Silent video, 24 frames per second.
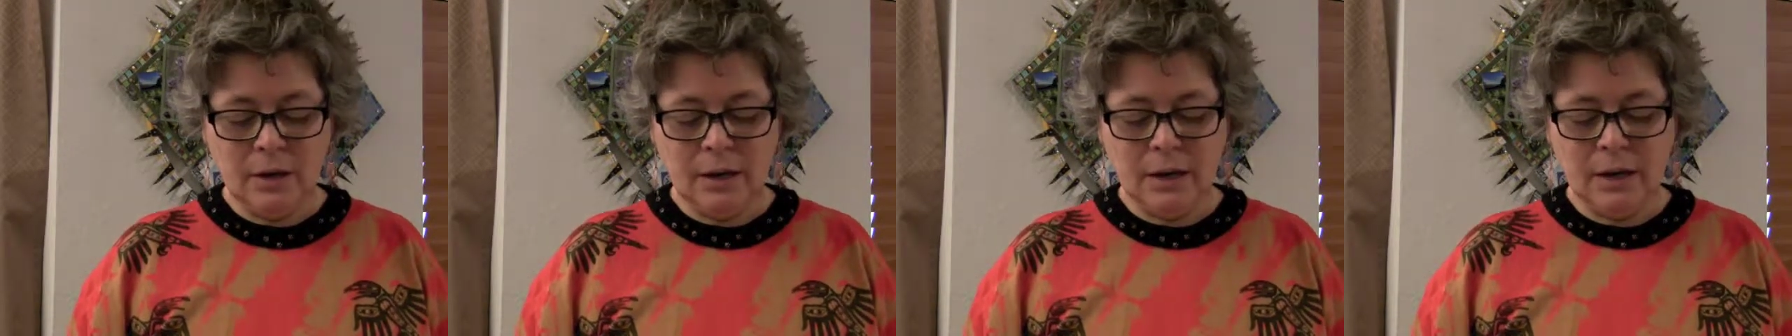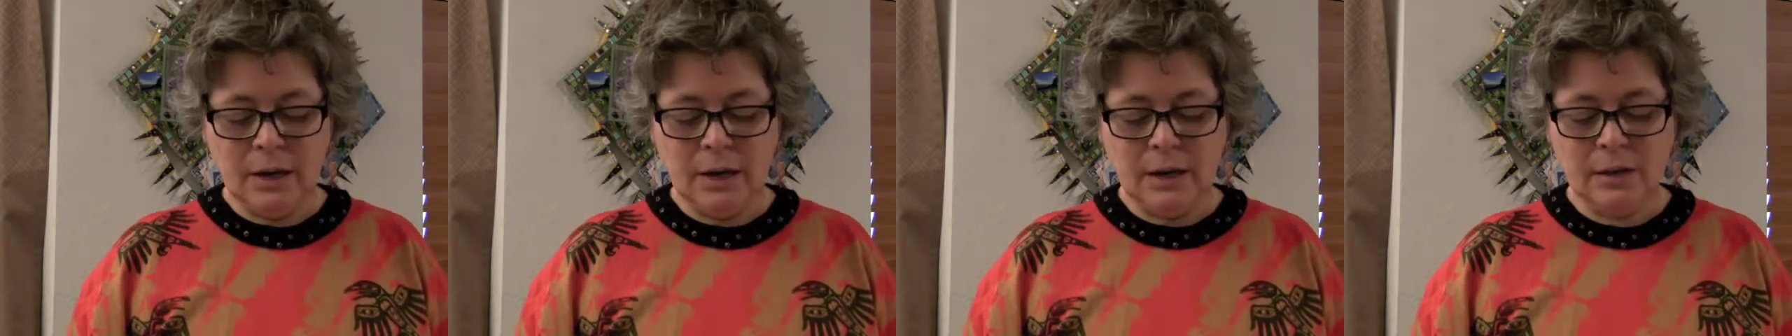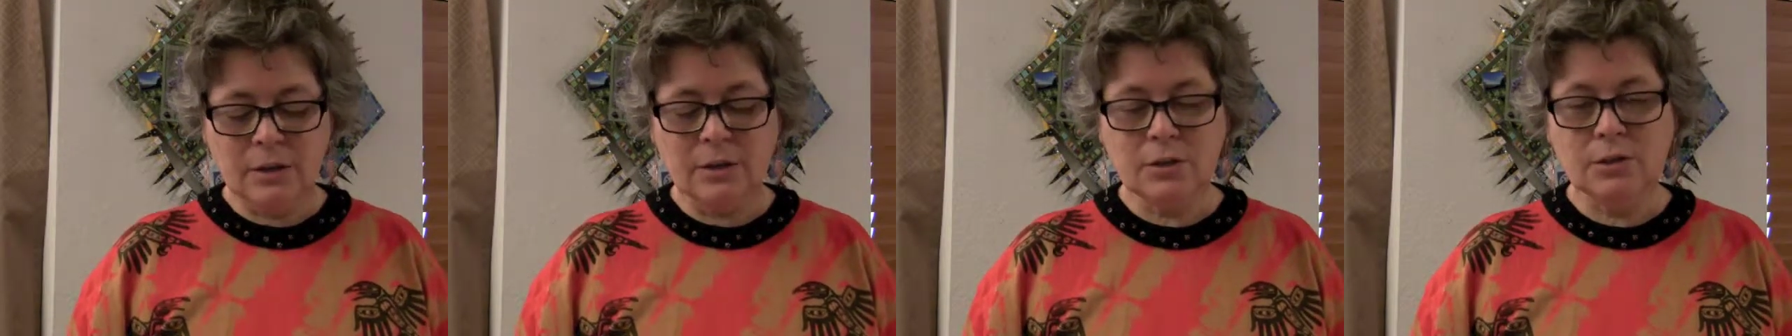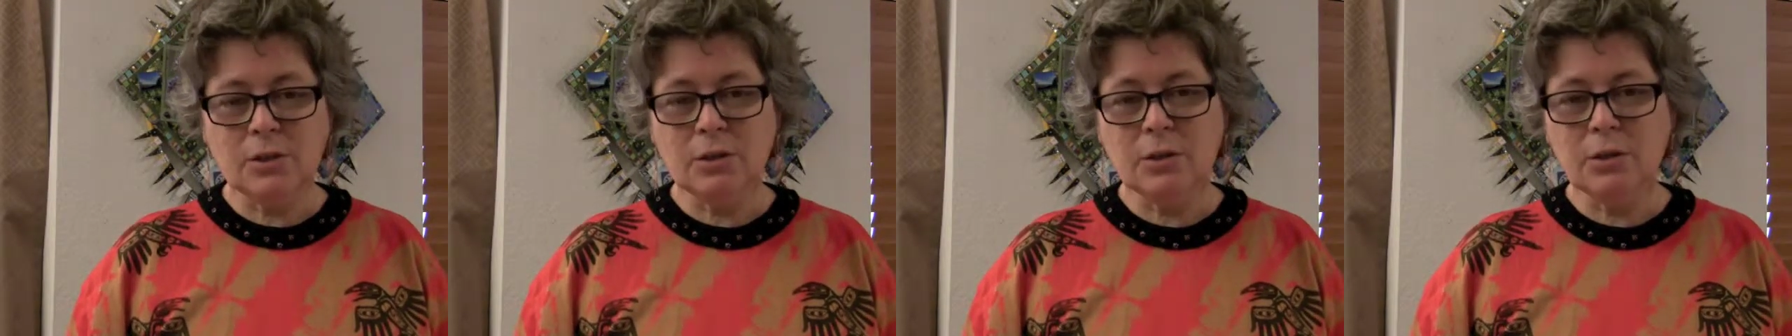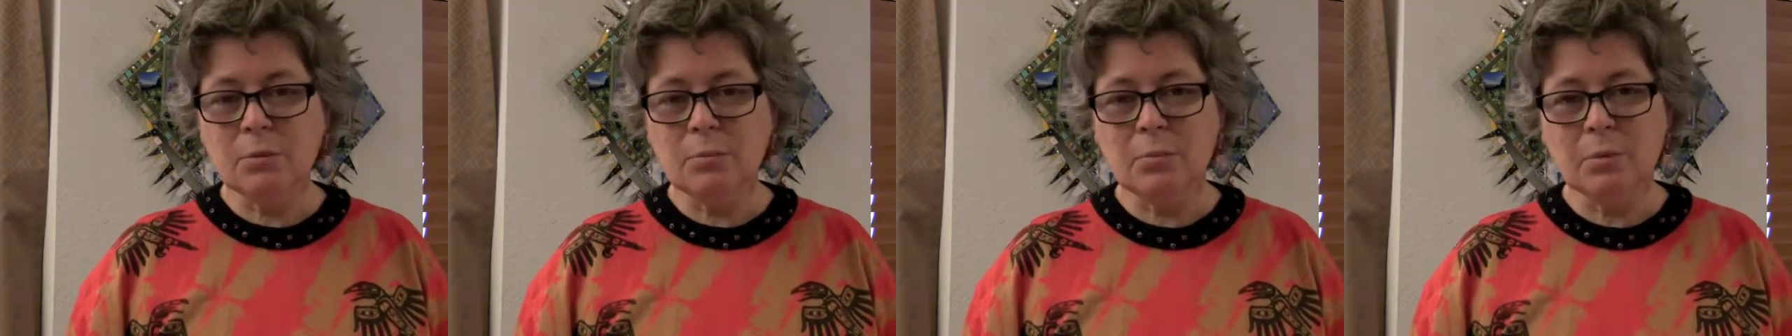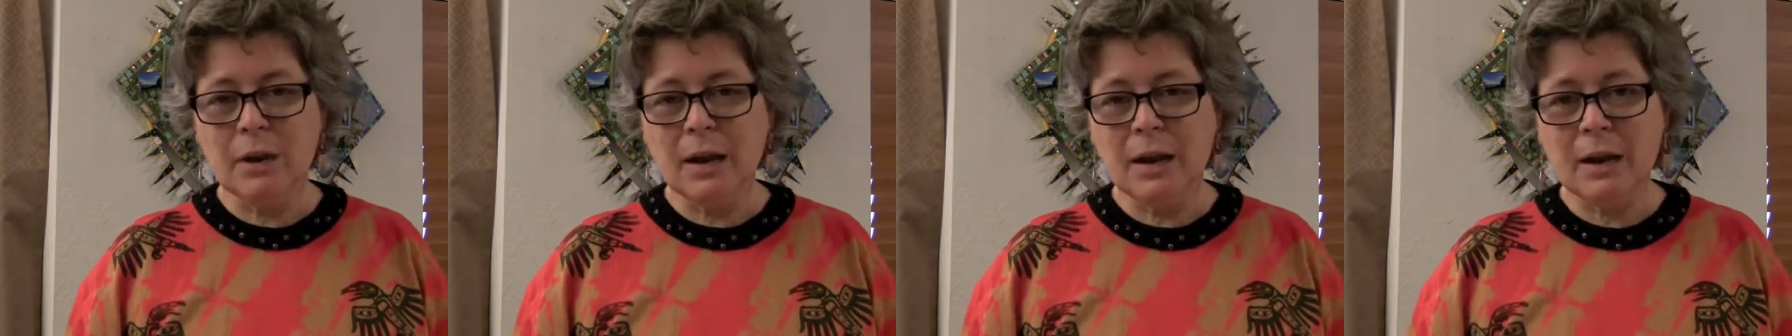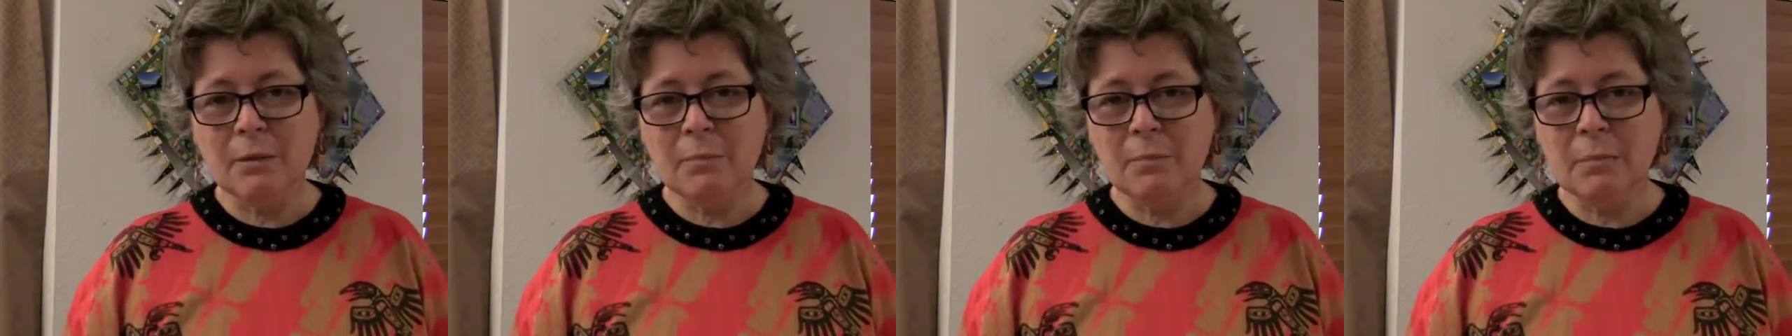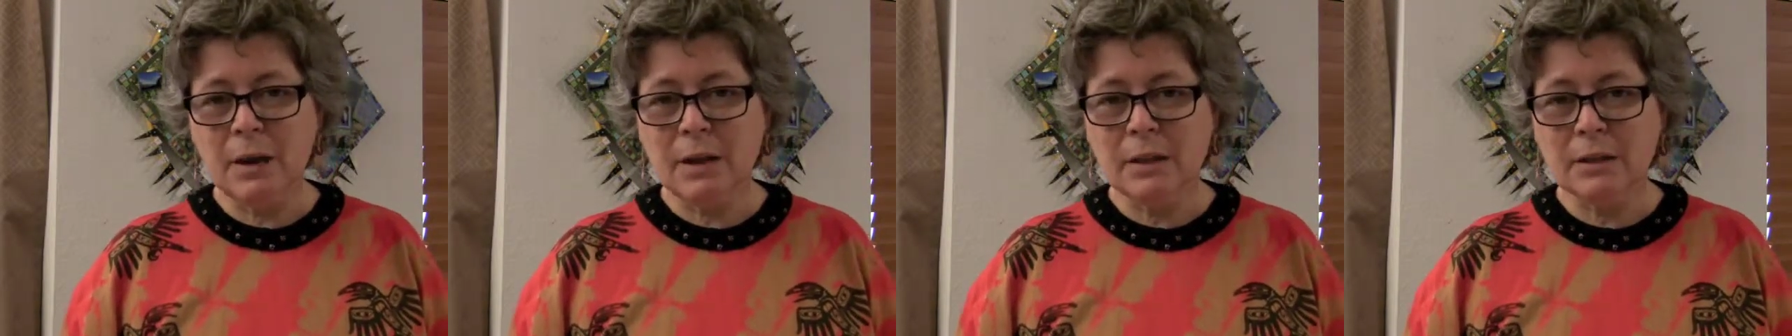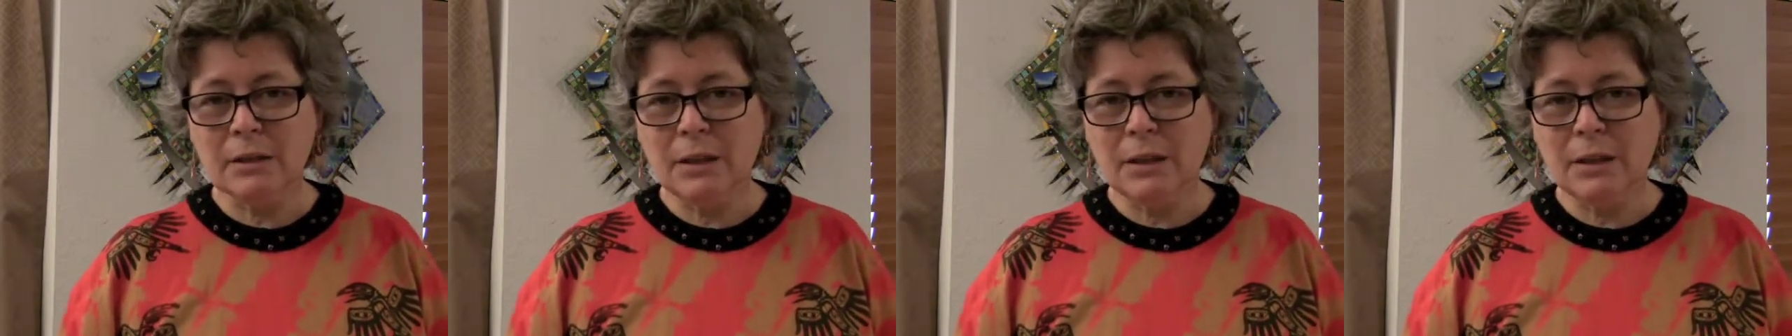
connected to your brain by